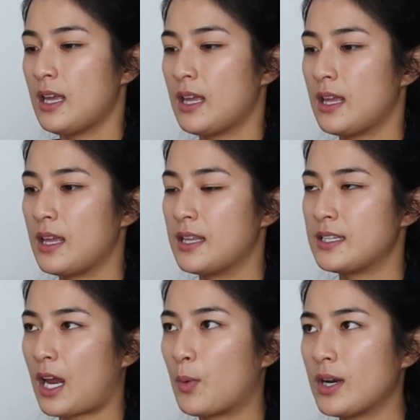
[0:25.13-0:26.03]

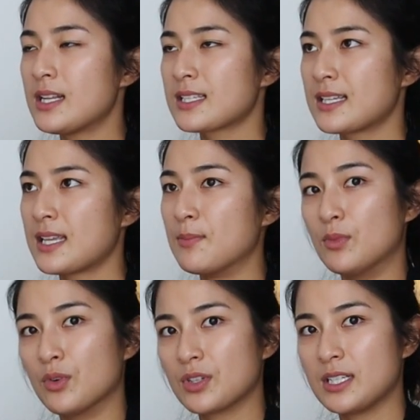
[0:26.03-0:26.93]
And I want to discuss that
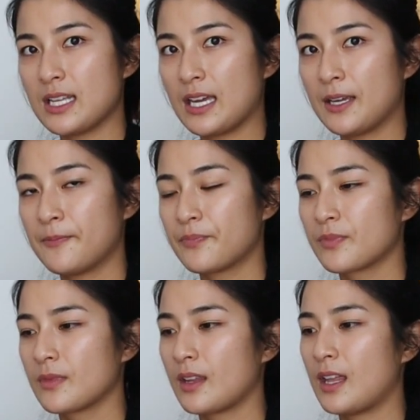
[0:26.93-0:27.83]
more today.
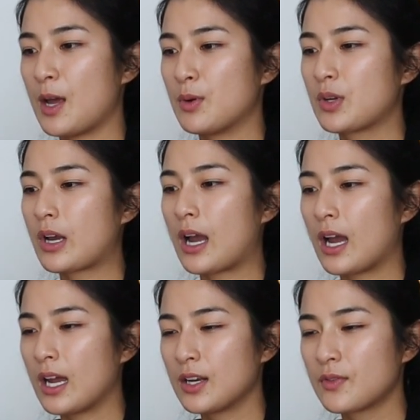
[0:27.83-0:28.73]
And I
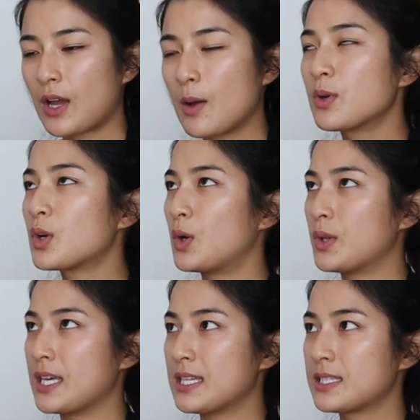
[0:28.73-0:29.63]
would call
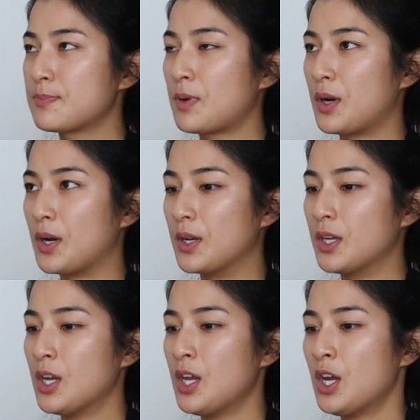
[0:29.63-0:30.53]
this
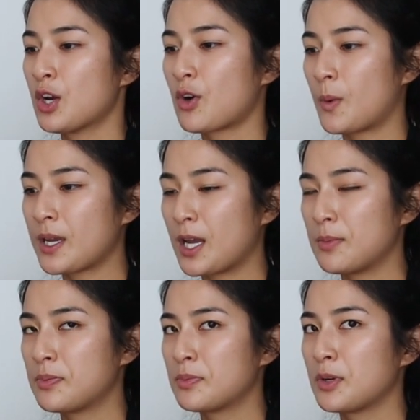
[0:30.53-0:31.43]
pod growing
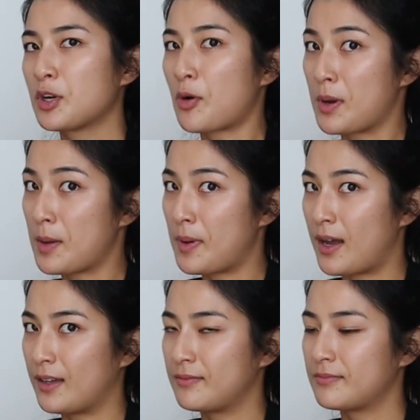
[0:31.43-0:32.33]
up, growing
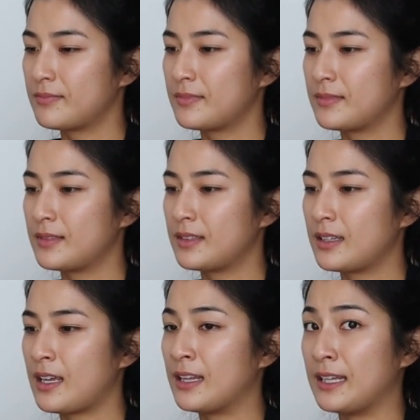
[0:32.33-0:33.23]
apart,
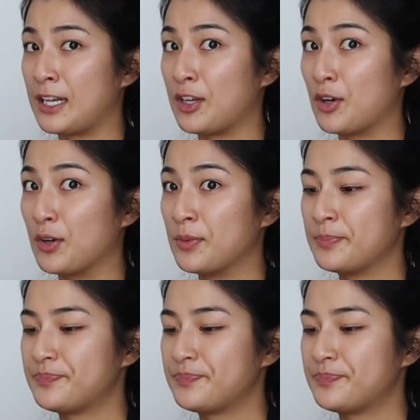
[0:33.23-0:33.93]
and letting go.